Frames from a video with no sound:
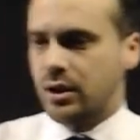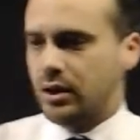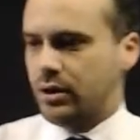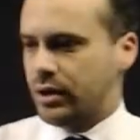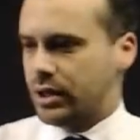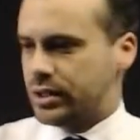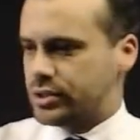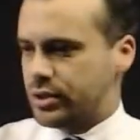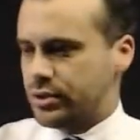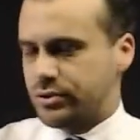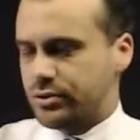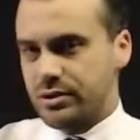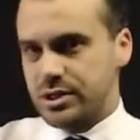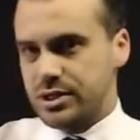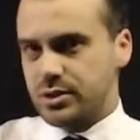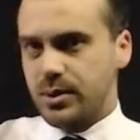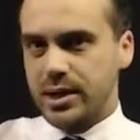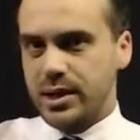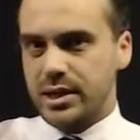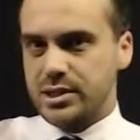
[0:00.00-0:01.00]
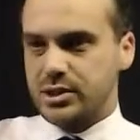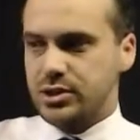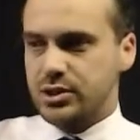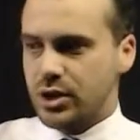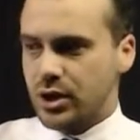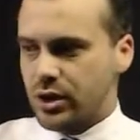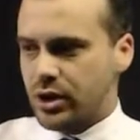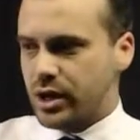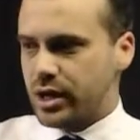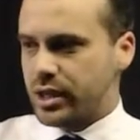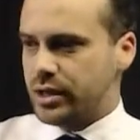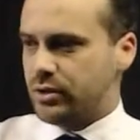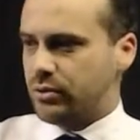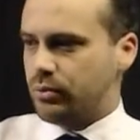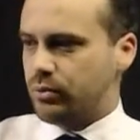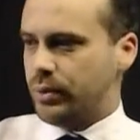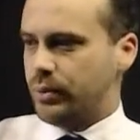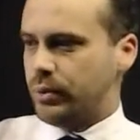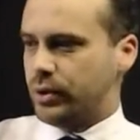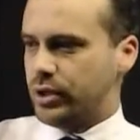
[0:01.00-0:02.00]
All right, so 3 squared is 9.
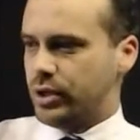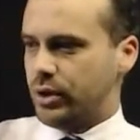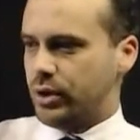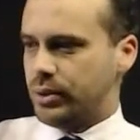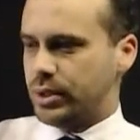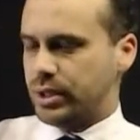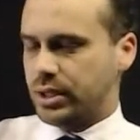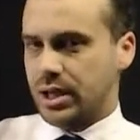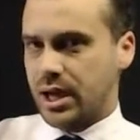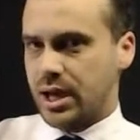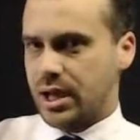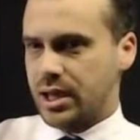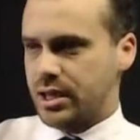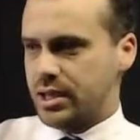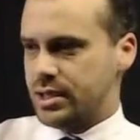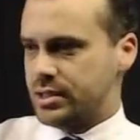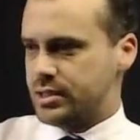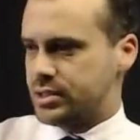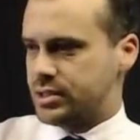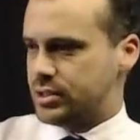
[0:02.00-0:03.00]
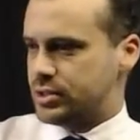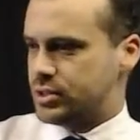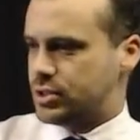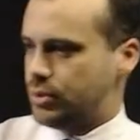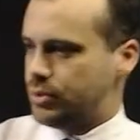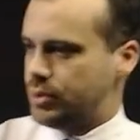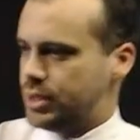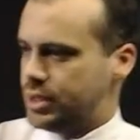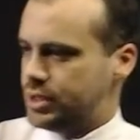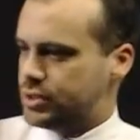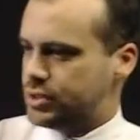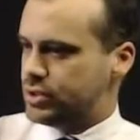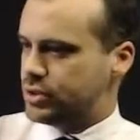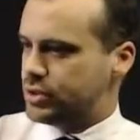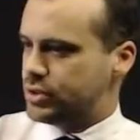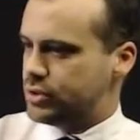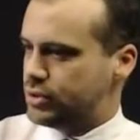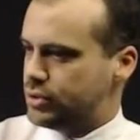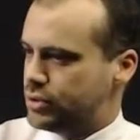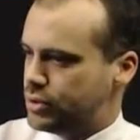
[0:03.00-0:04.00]
We want to know what k is, so we need to
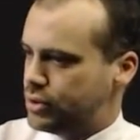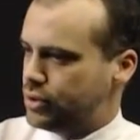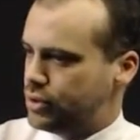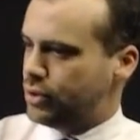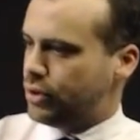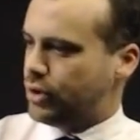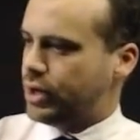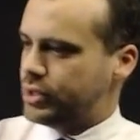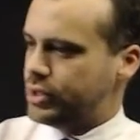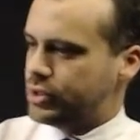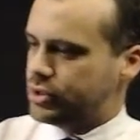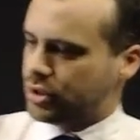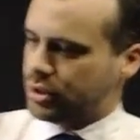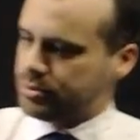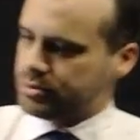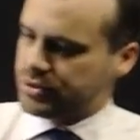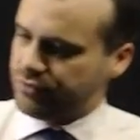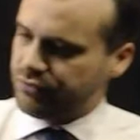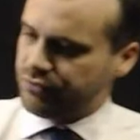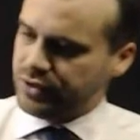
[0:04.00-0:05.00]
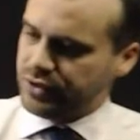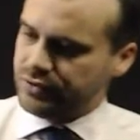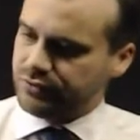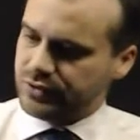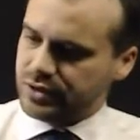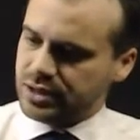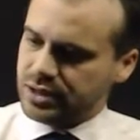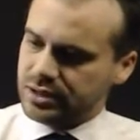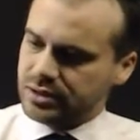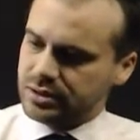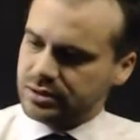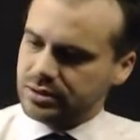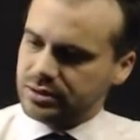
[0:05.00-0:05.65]
do 9 times 50.